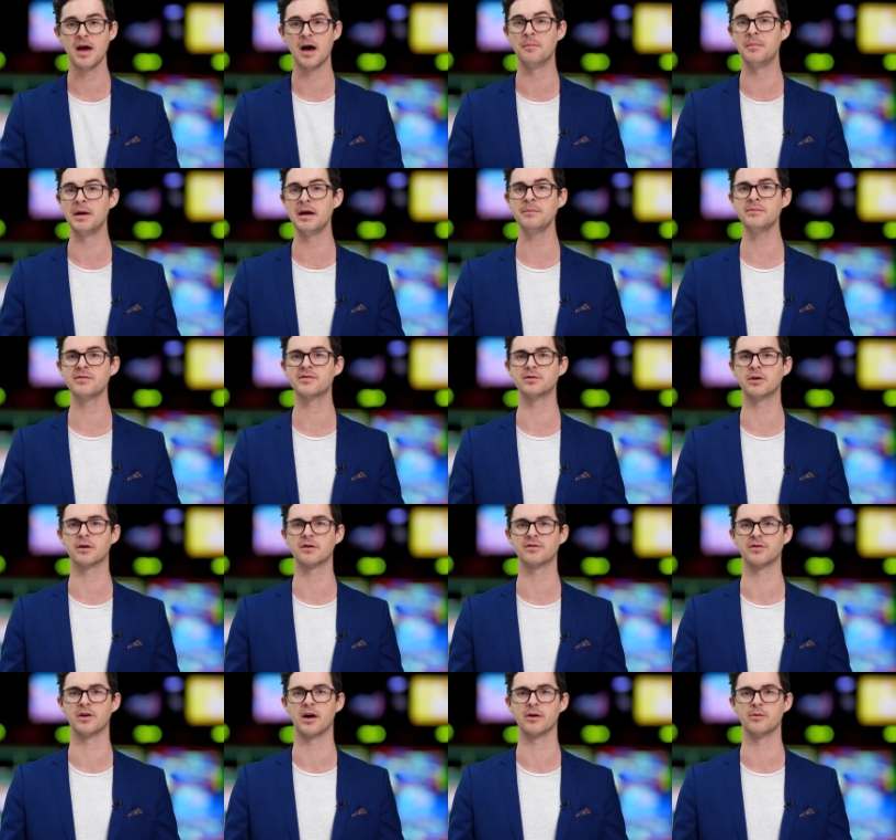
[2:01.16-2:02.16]
A meme
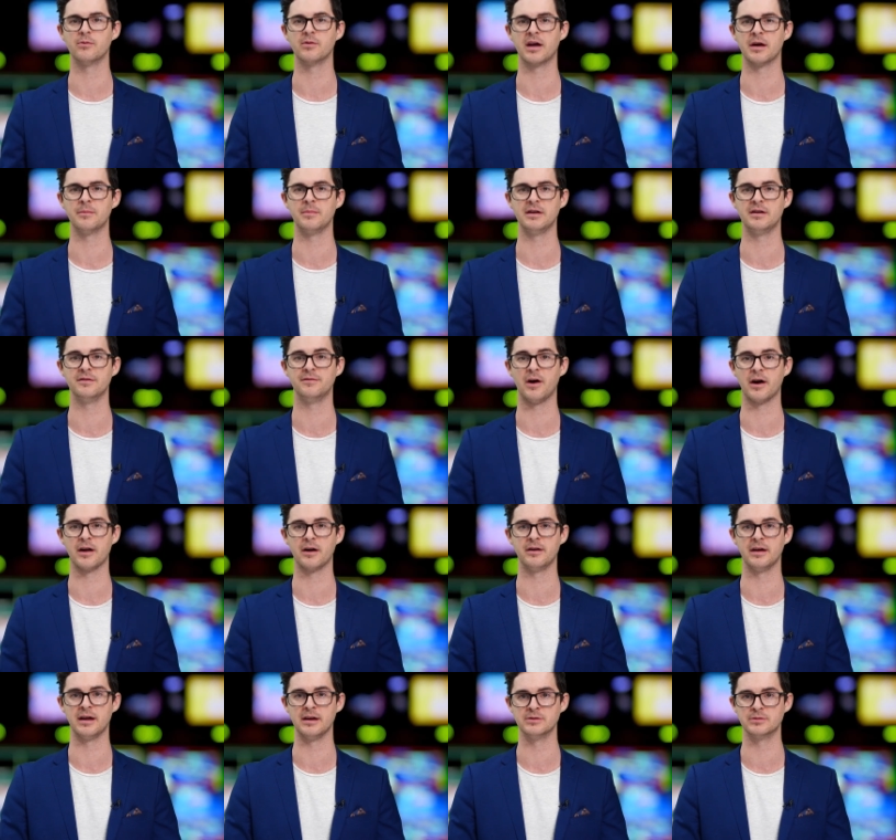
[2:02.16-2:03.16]
stock cycle can be
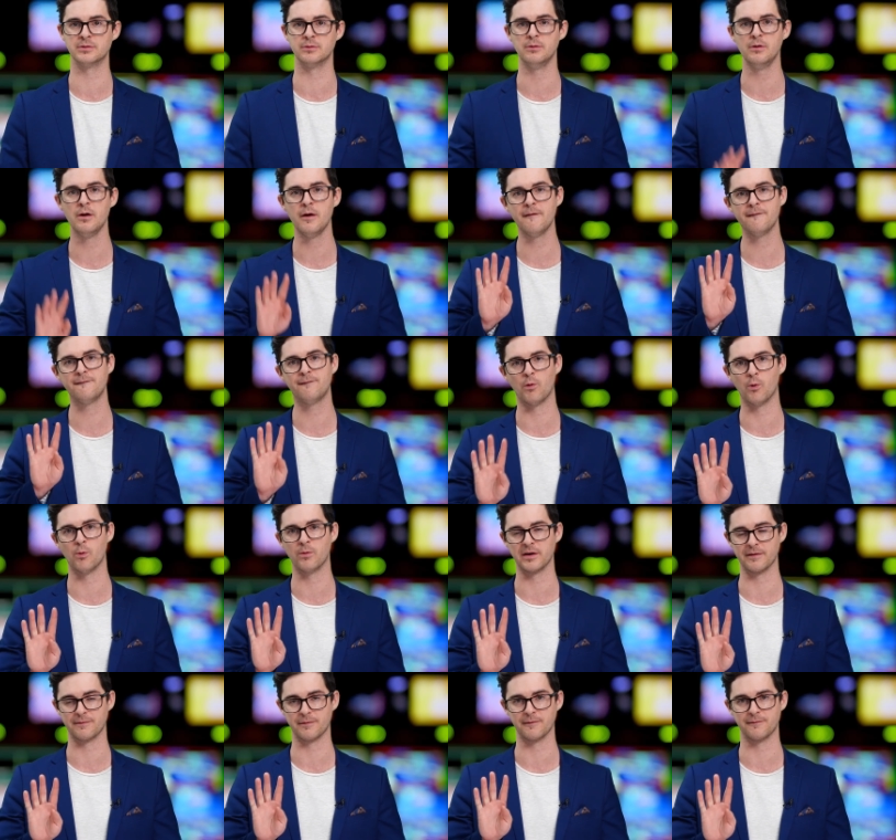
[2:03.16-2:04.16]
divided into
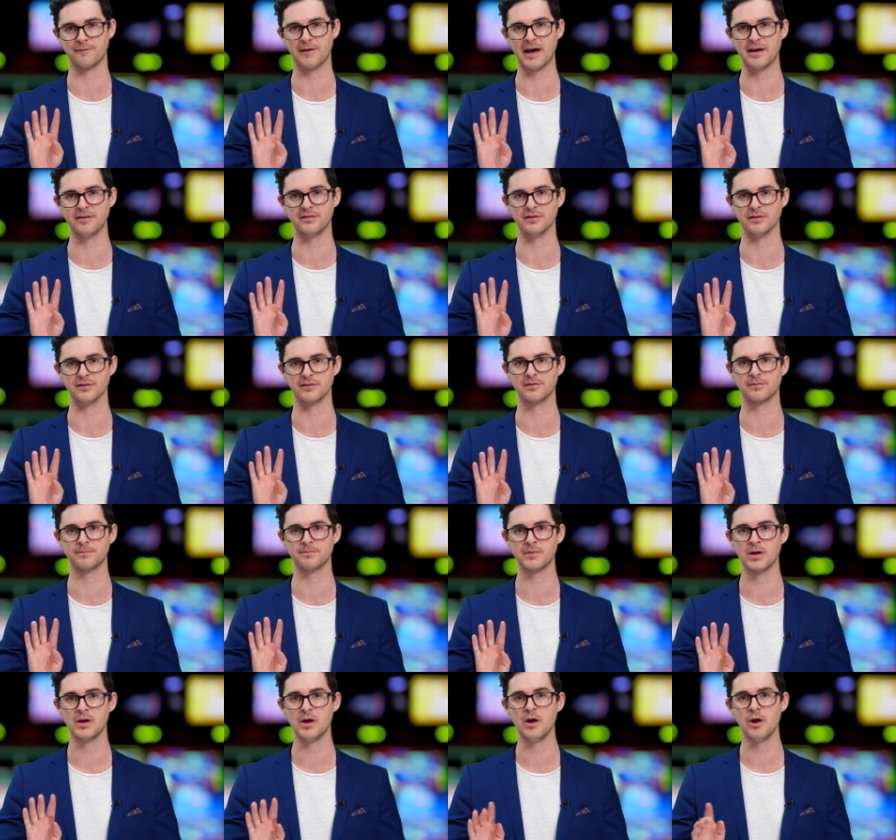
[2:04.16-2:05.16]
four different phases
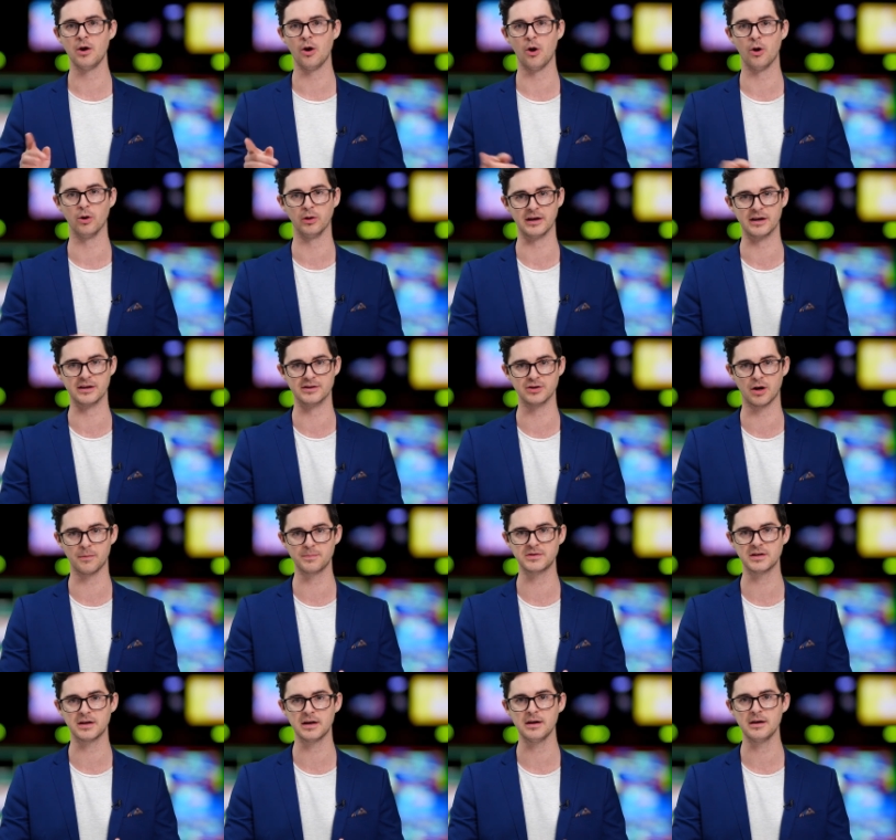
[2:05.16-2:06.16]
early
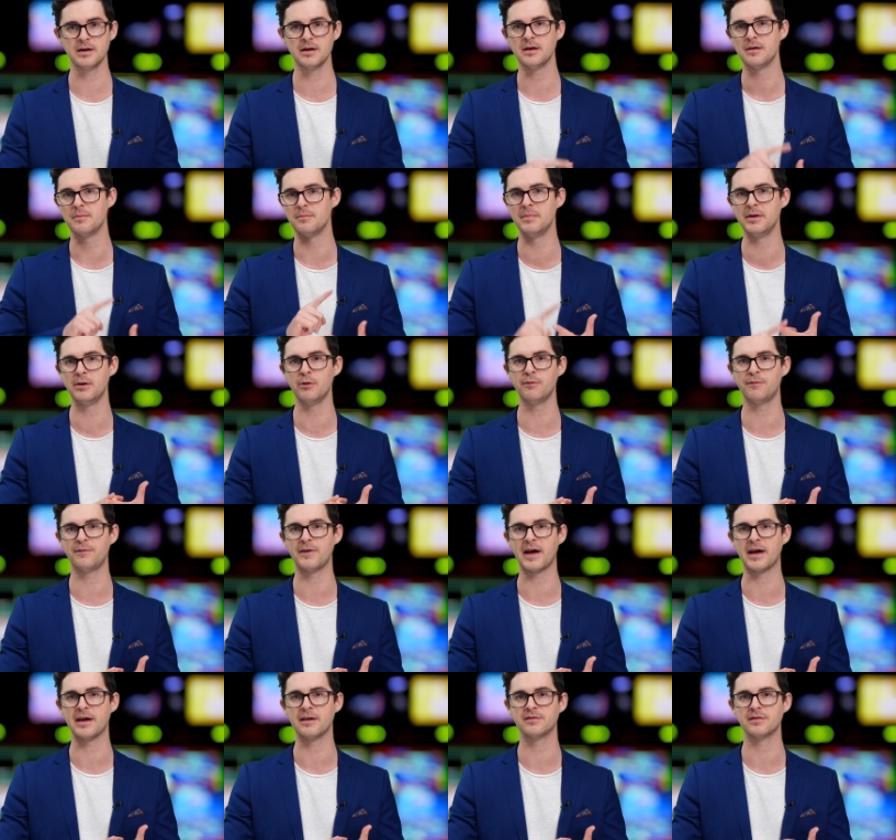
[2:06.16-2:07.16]
adopter, middle
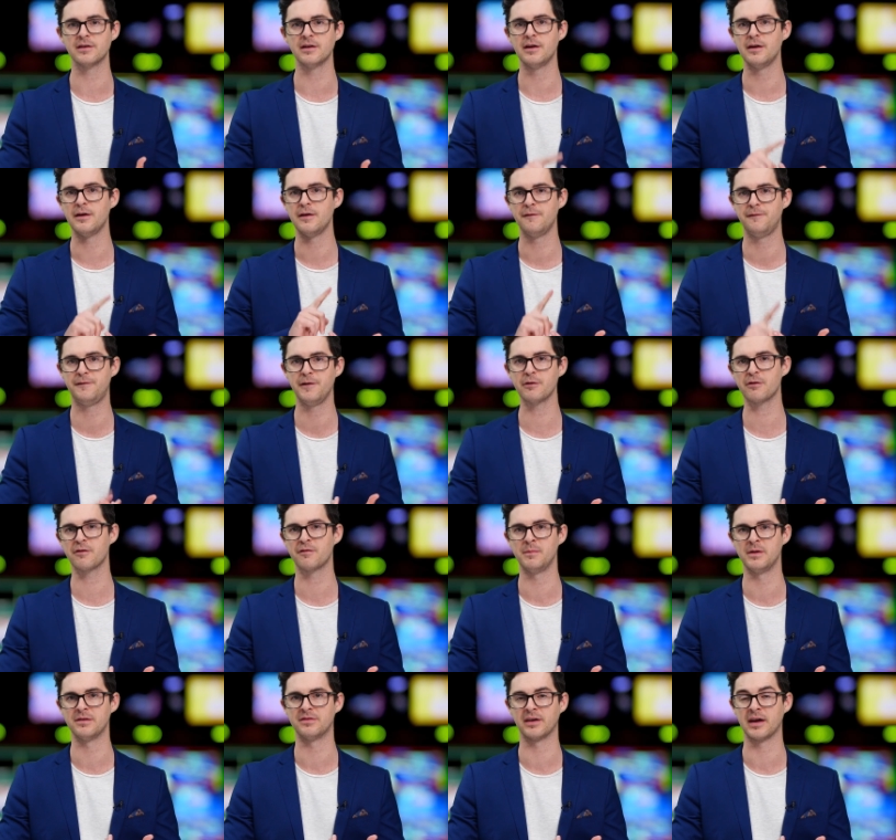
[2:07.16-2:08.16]
phase, fear
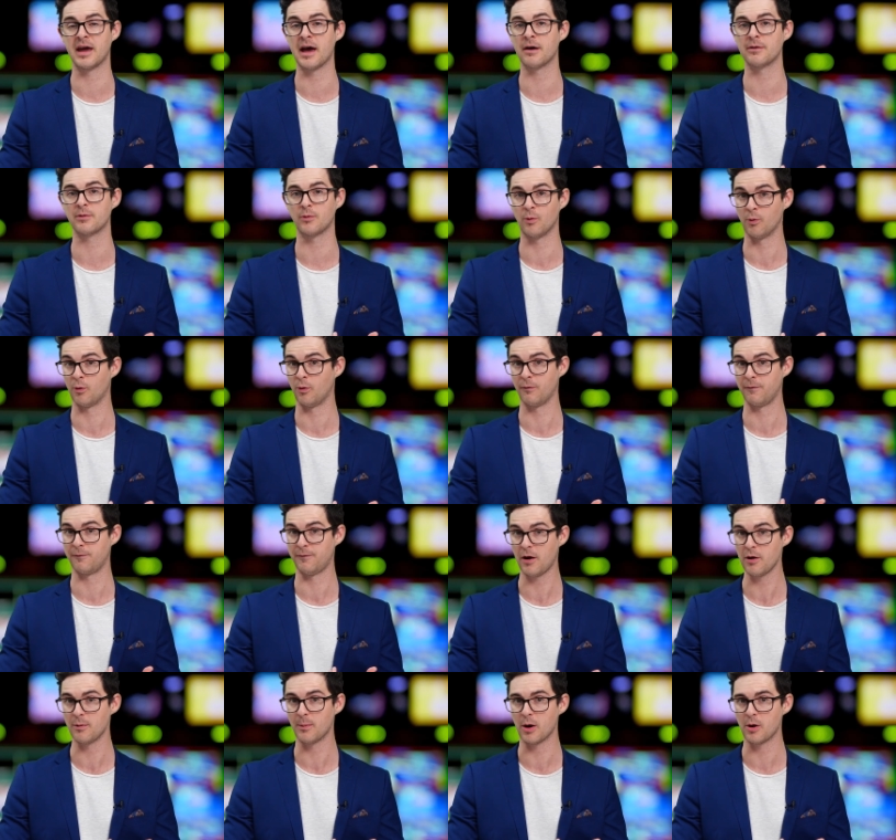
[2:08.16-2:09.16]
of missing out or
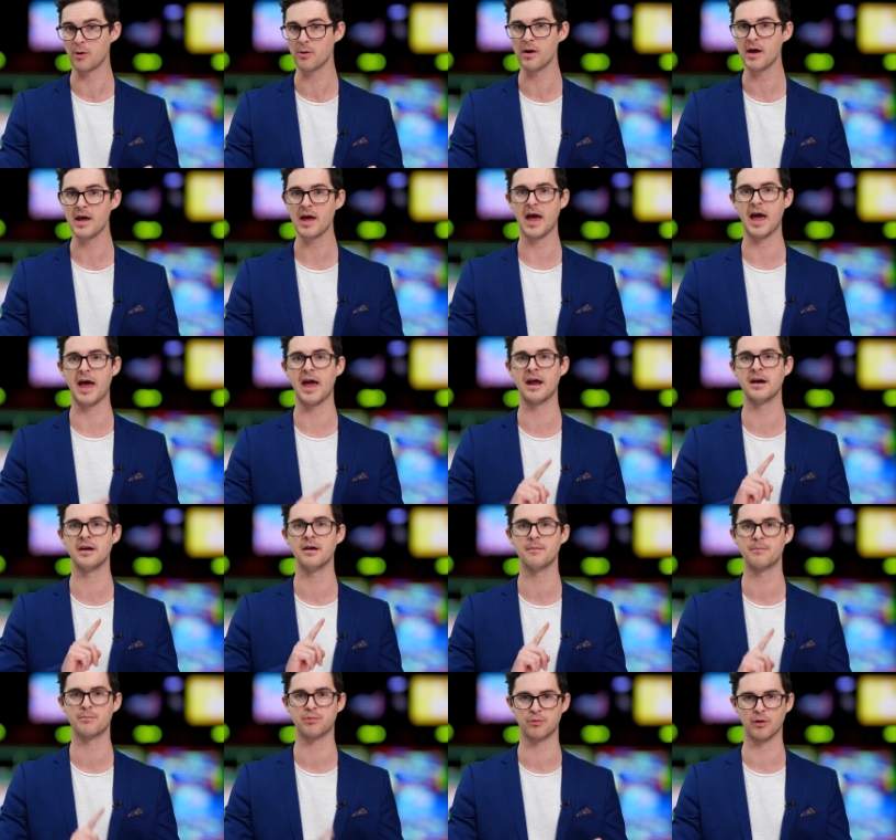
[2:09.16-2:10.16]
FOMO,
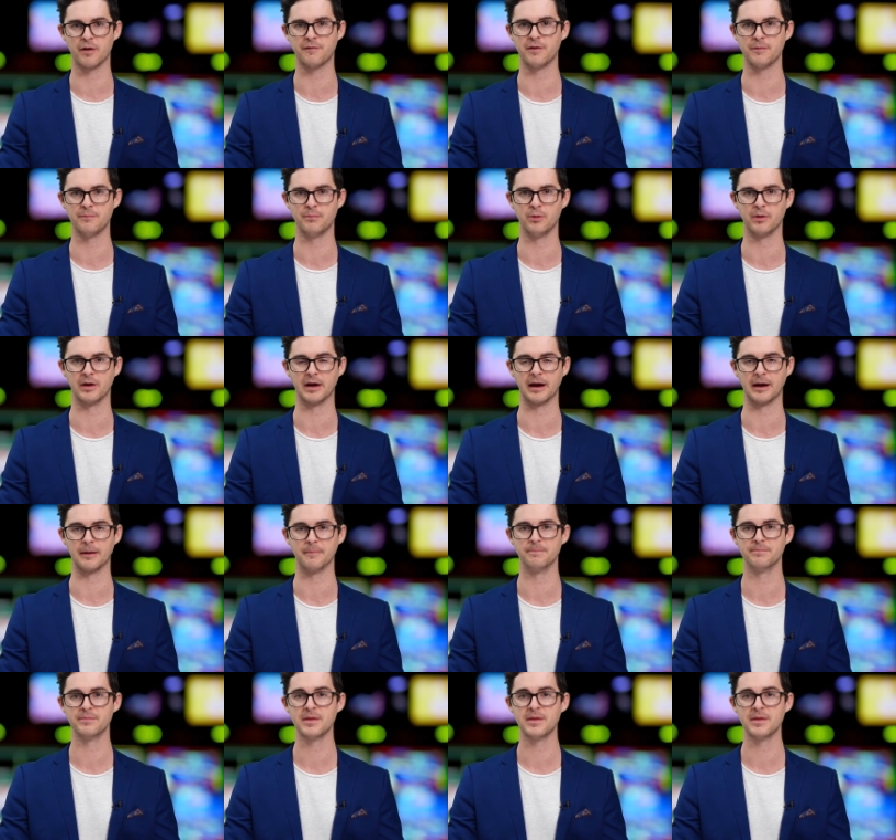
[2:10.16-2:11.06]
and profit booking.